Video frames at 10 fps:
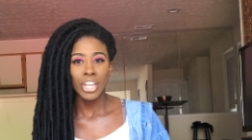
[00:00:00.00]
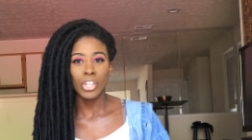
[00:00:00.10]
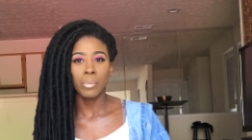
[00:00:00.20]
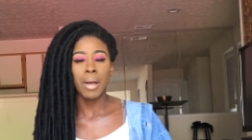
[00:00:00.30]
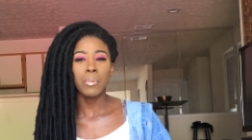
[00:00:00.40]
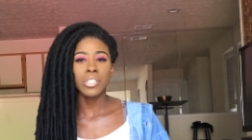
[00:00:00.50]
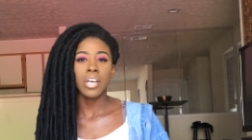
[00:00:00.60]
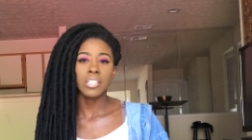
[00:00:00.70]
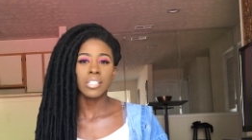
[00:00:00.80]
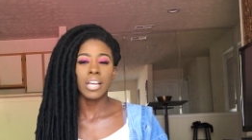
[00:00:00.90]
The Bible
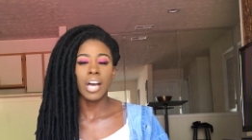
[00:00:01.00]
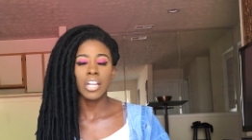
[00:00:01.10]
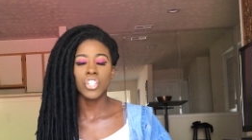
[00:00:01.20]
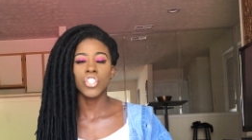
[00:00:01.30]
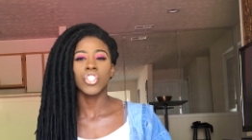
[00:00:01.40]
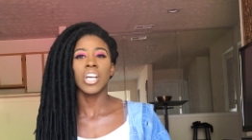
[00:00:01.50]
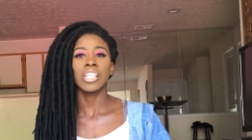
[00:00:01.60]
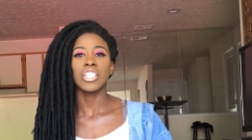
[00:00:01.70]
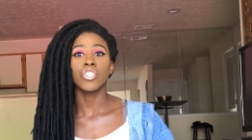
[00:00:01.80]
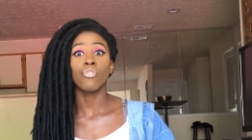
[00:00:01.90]
tells us that God is
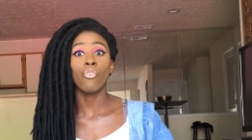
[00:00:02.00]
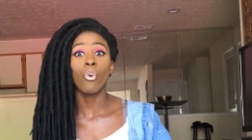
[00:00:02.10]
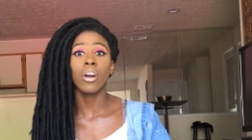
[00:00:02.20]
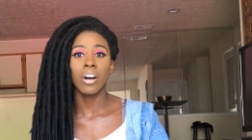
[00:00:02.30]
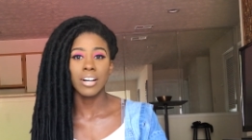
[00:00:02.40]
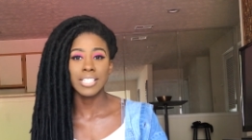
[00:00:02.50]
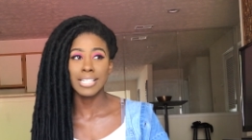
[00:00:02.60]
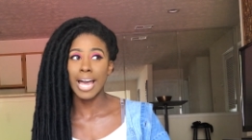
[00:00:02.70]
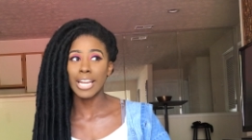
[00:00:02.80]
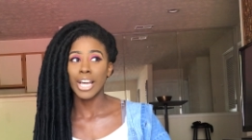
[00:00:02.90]
jealous for us,
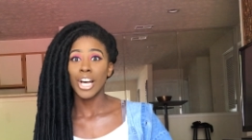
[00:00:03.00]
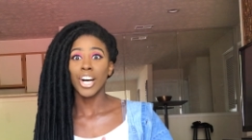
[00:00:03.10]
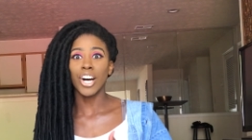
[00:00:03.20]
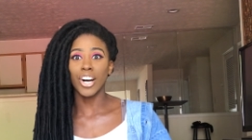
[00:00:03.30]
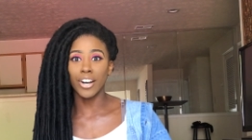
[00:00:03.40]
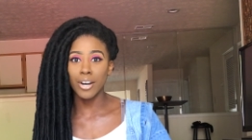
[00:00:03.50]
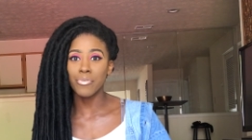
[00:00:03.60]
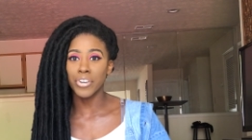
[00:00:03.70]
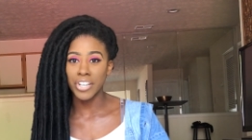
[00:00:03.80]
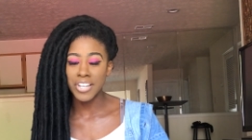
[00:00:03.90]
not
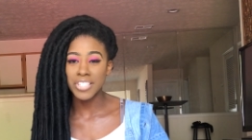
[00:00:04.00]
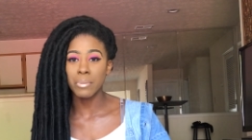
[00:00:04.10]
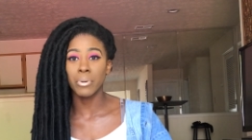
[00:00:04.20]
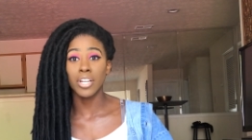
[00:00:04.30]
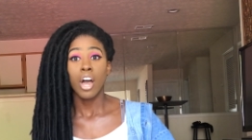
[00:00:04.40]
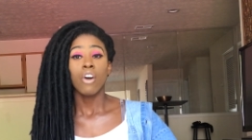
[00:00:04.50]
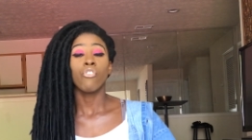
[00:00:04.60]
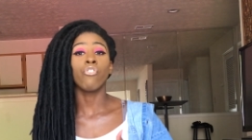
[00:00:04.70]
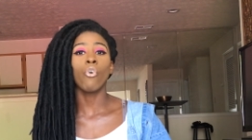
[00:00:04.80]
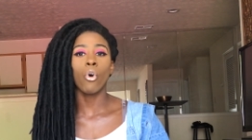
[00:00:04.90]
of us, but
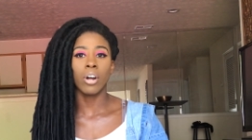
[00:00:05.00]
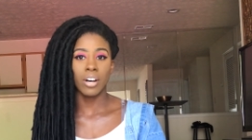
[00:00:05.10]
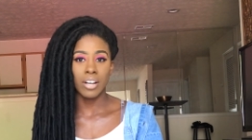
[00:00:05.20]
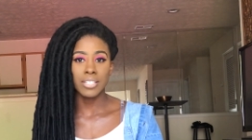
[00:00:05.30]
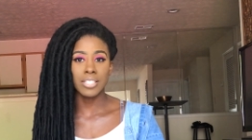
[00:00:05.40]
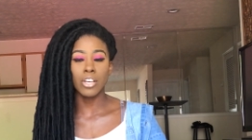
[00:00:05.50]
for us.